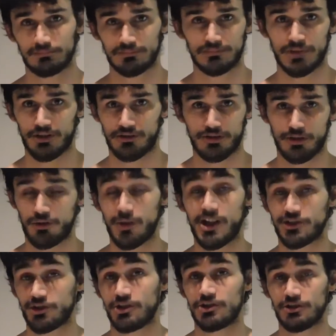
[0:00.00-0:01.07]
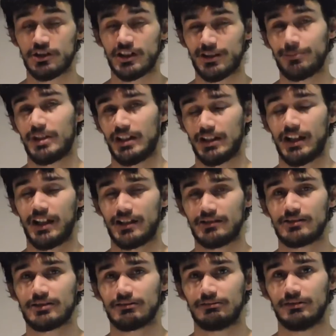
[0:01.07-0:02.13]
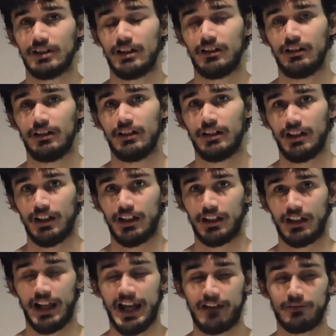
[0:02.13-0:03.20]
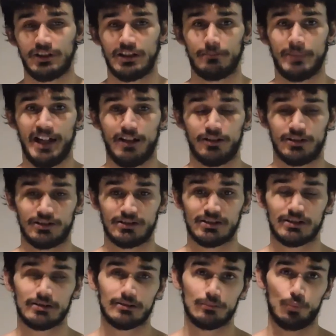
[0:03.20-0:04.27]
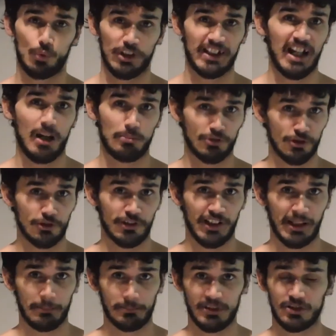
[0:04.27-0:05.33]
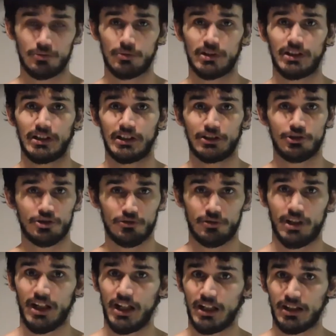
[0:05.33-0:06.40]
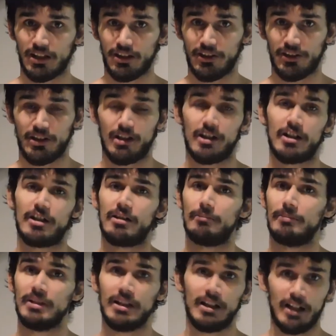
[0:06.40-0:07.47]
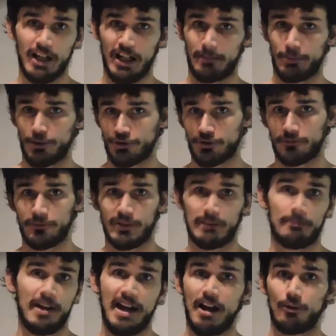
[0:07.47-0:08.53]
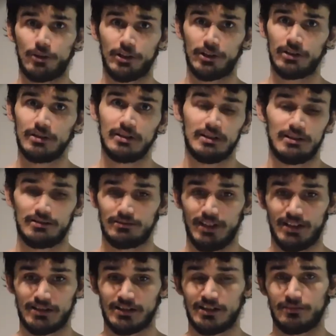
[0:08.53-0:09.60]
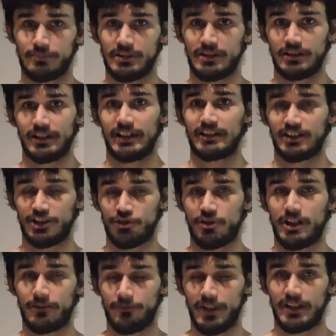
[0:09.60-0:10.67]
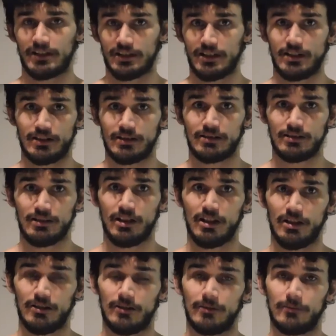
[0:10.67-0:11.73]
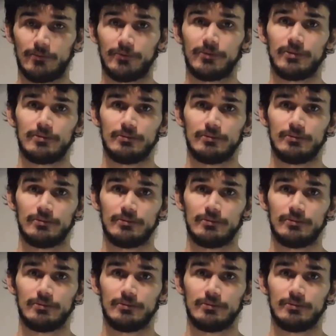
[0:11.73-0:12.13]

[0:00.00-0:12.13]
there's no question you're going to make gains. And having a balanced workout program between strength, hypertrophy, power, that's going to be like the trifecta of